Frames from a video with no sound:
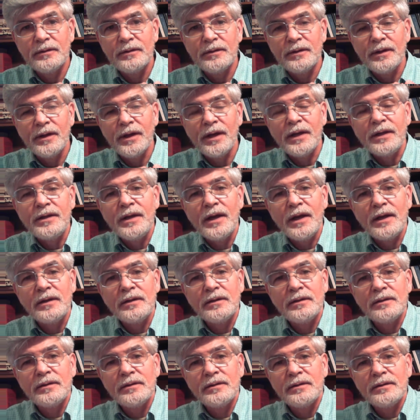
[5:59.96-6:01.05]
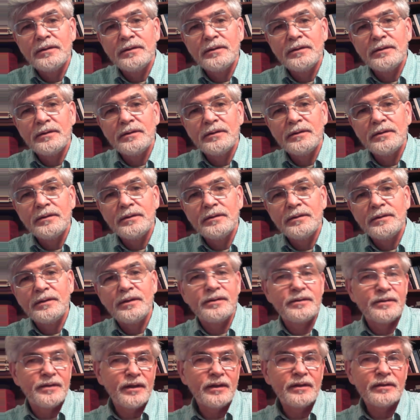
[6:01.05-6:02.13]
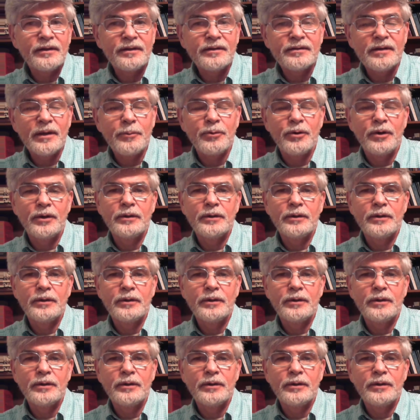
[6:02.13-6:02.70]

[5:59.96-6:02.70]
and yet distinctly separate.